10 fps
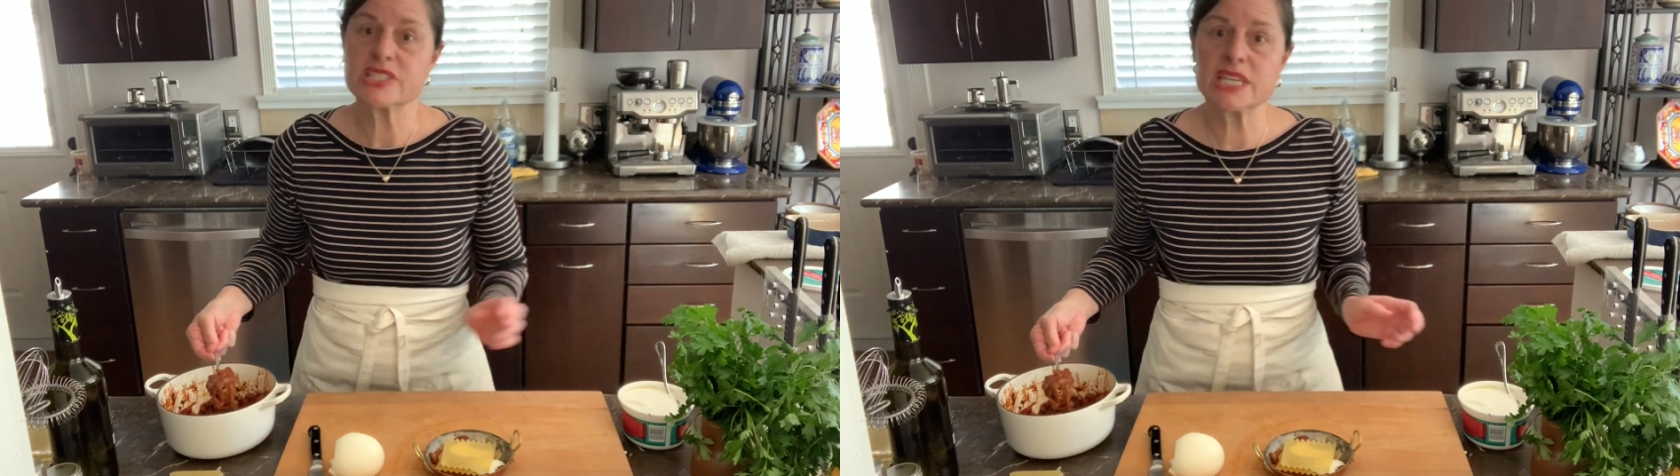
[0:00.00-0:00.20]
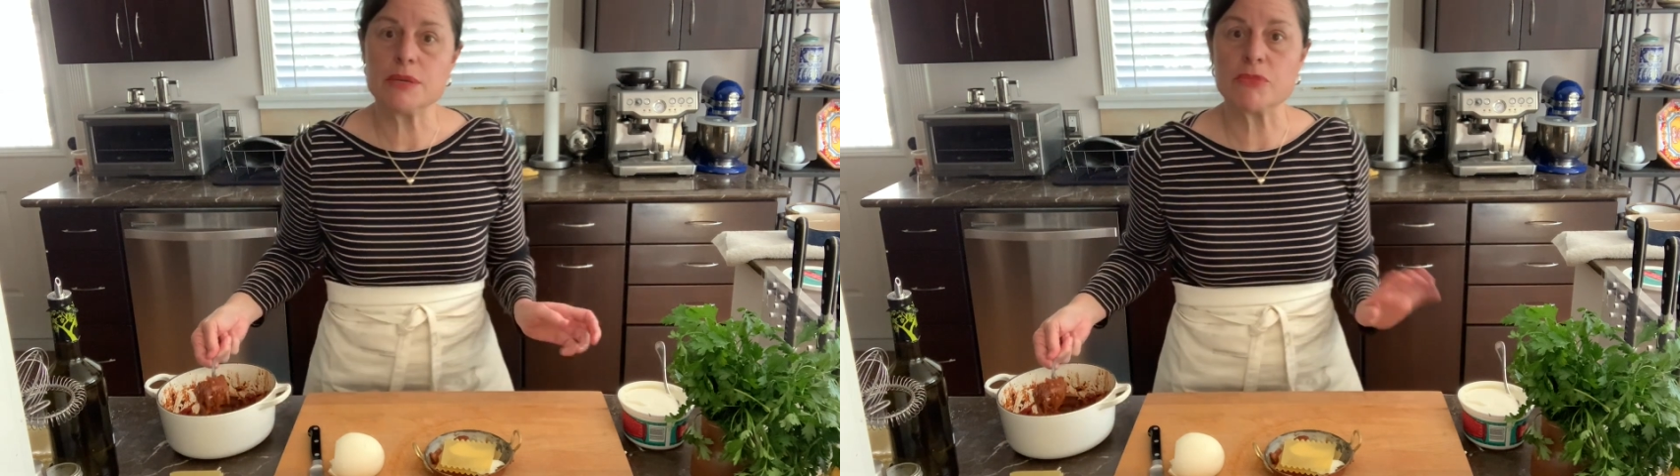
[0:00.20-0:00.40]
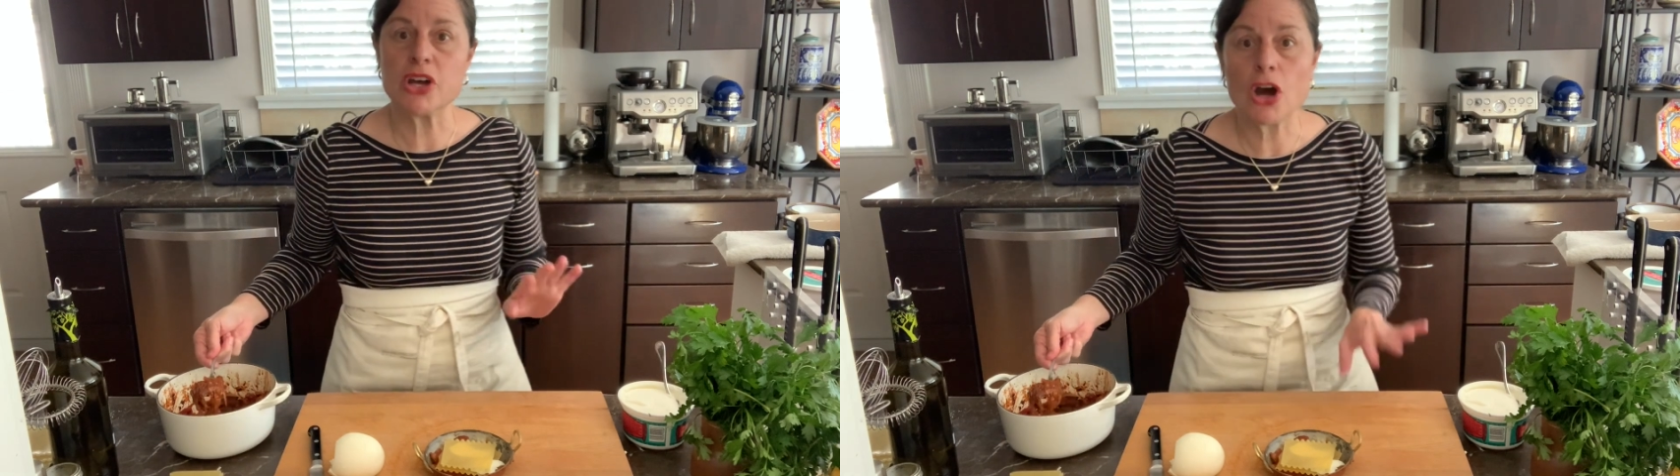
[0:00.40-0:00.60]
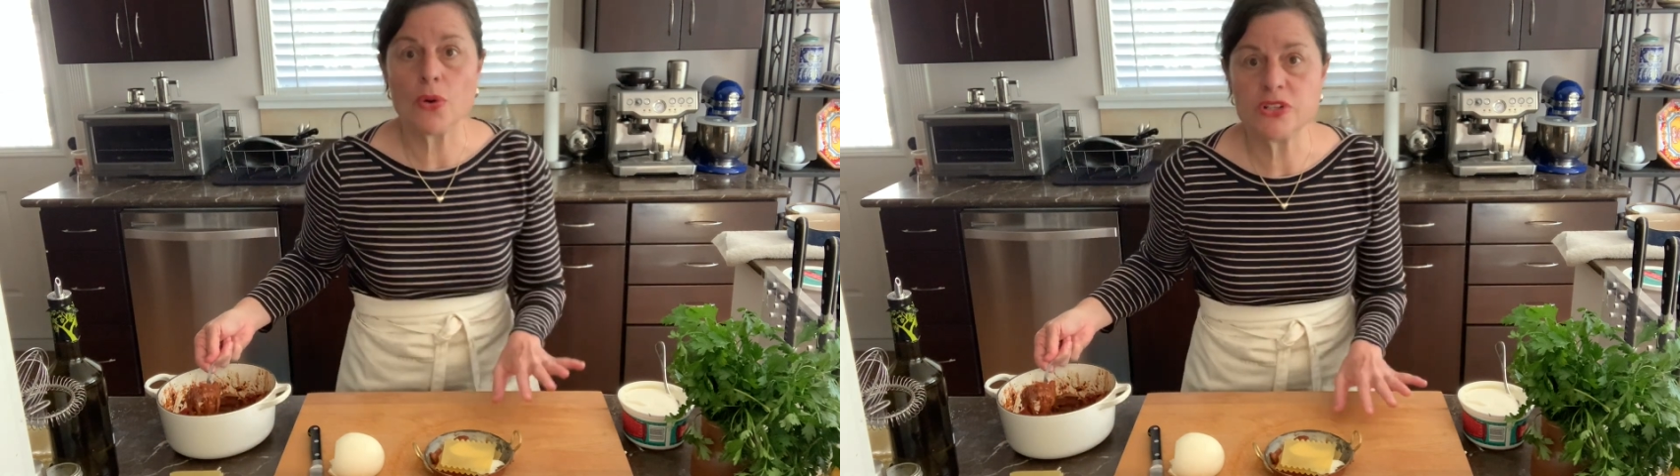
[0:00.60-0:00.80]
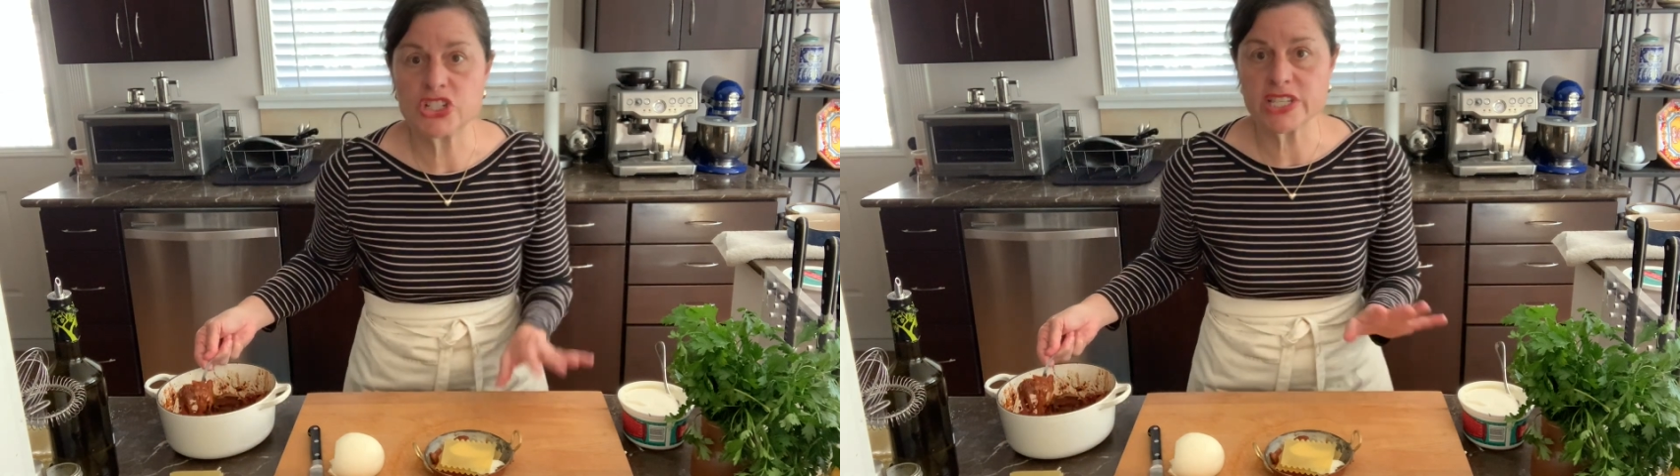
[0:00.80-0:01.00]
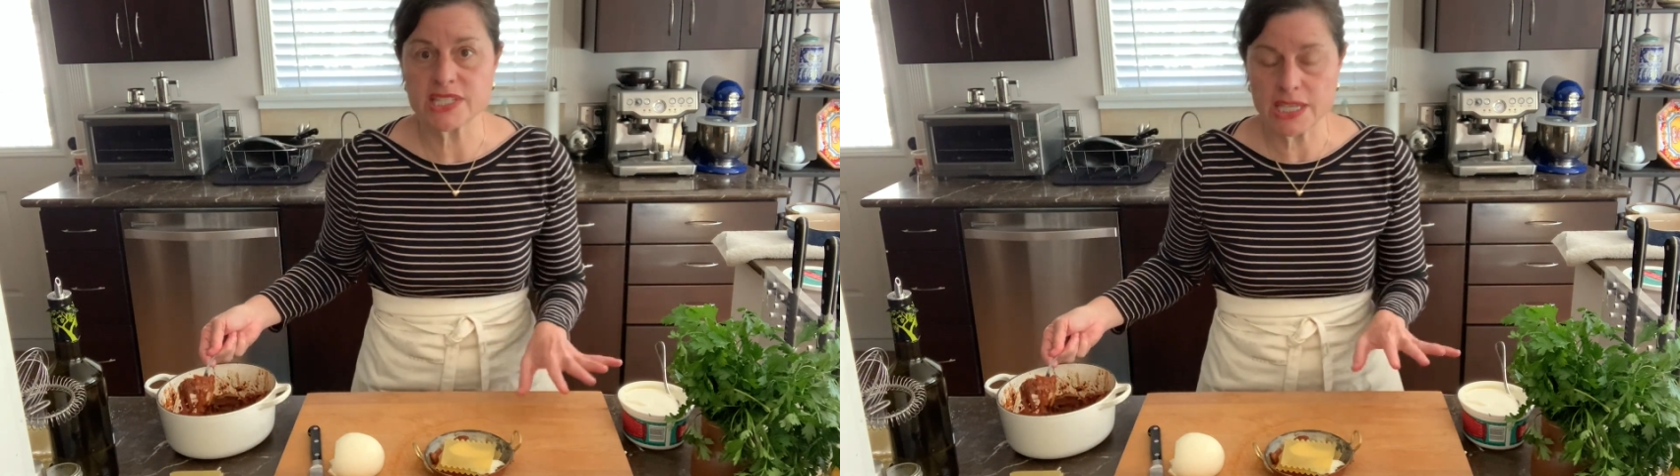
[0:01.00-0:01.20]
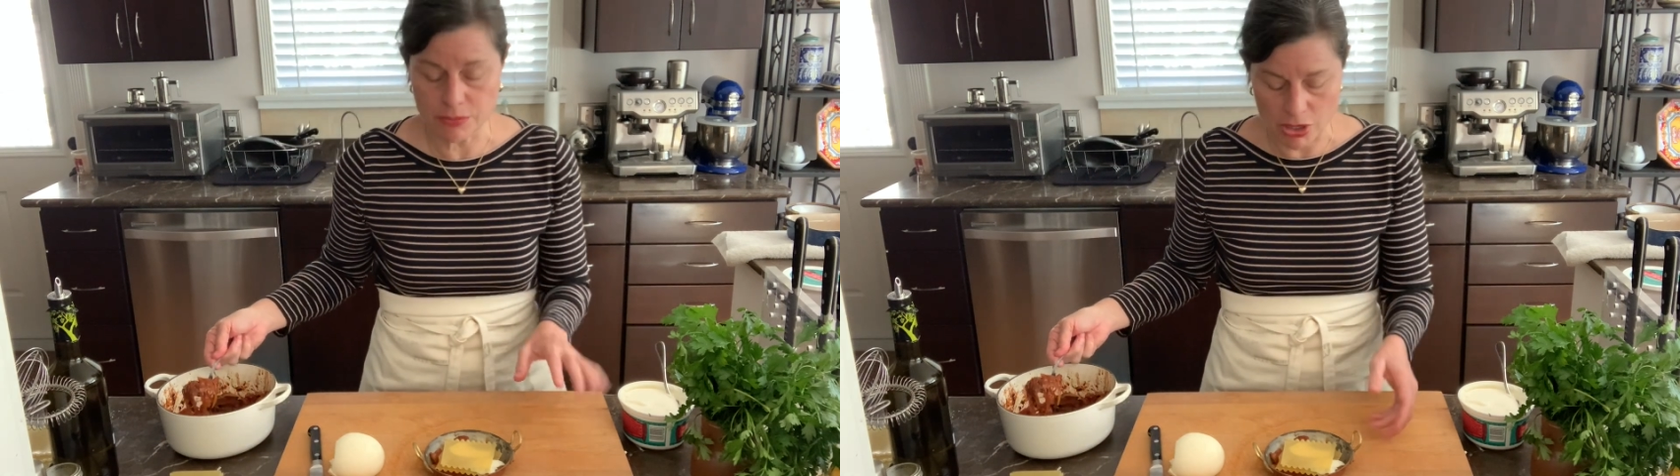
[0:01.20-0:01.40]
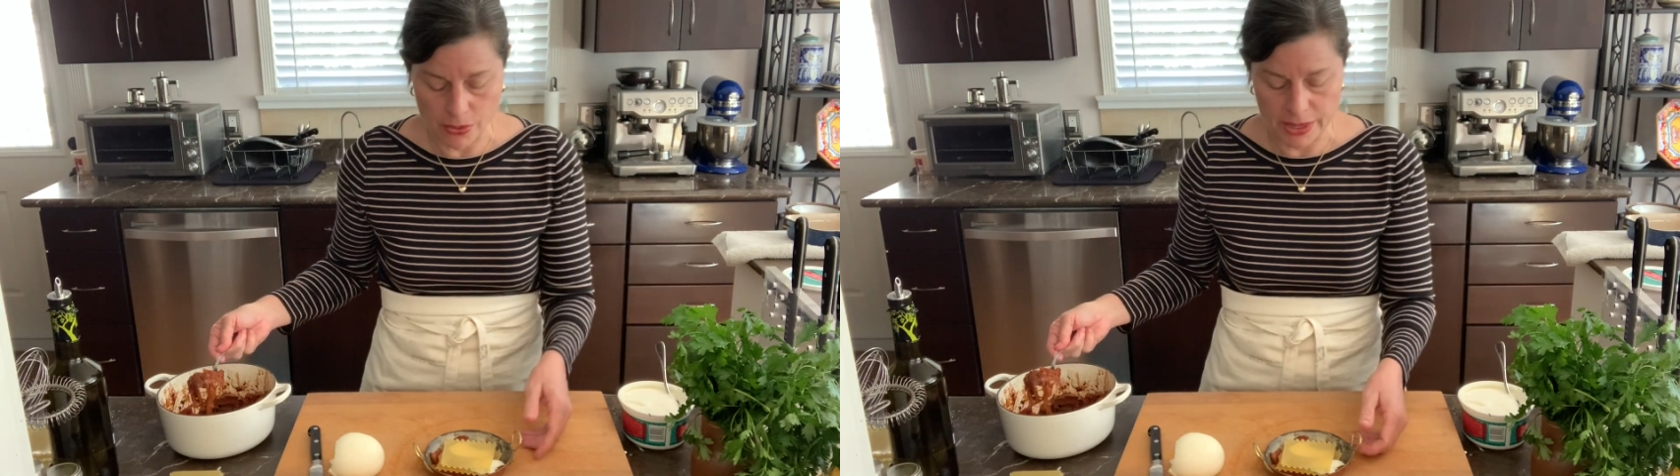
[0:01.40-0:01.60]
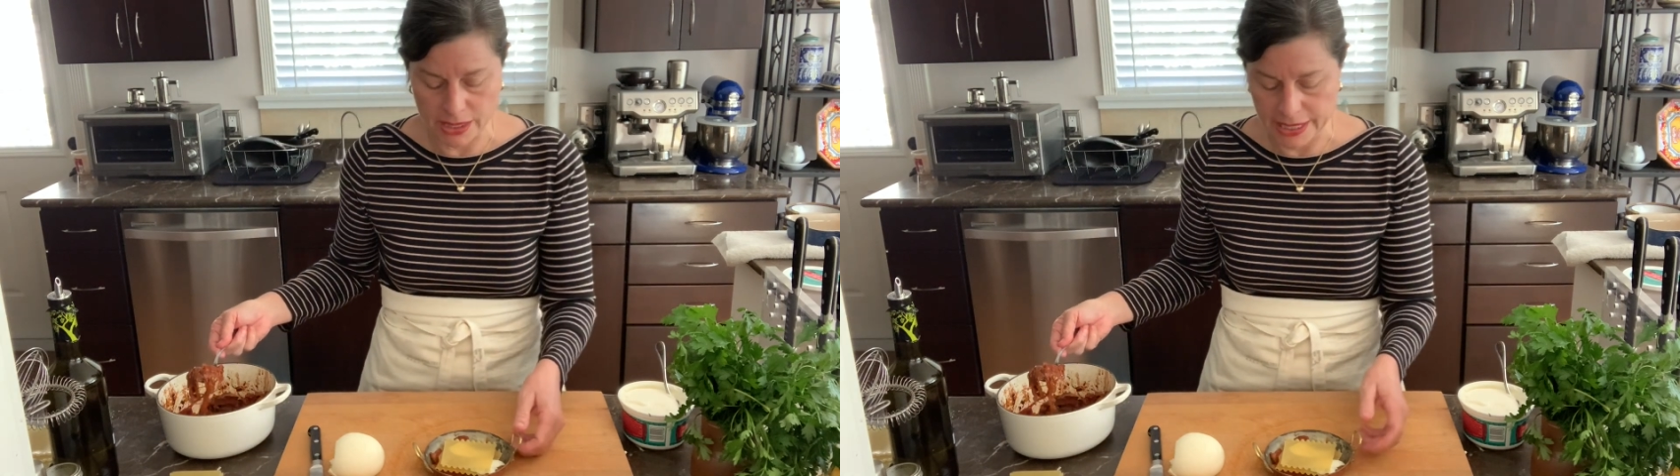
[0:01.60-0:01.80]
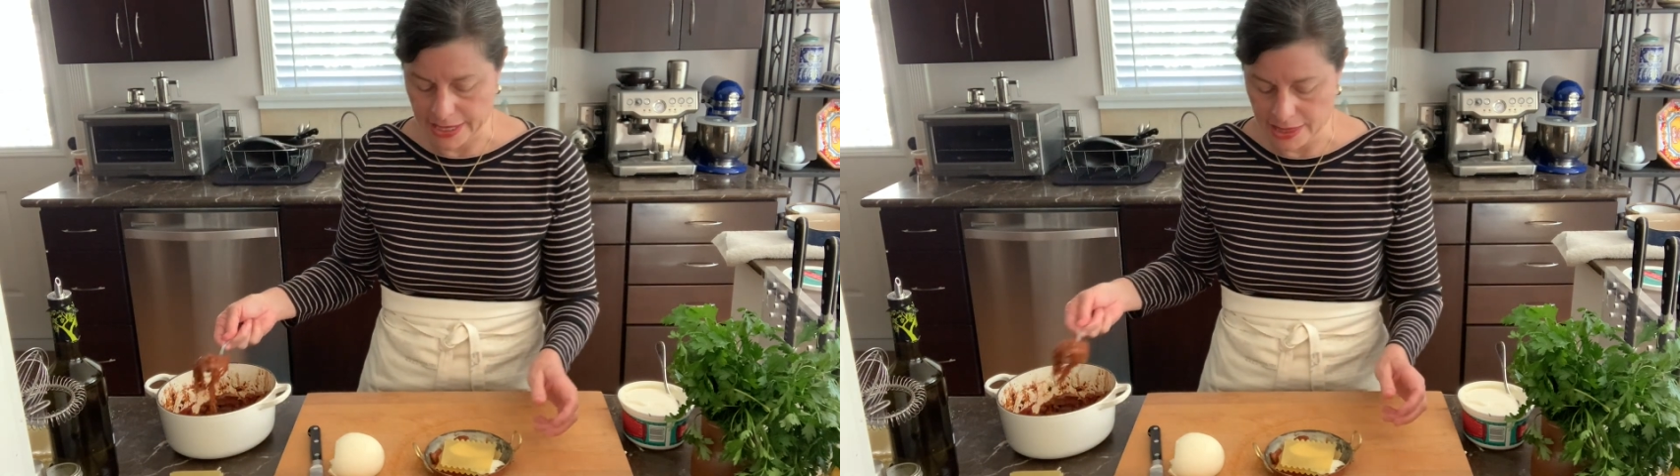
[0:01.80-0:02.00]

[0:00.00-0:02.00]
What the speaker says: keep going like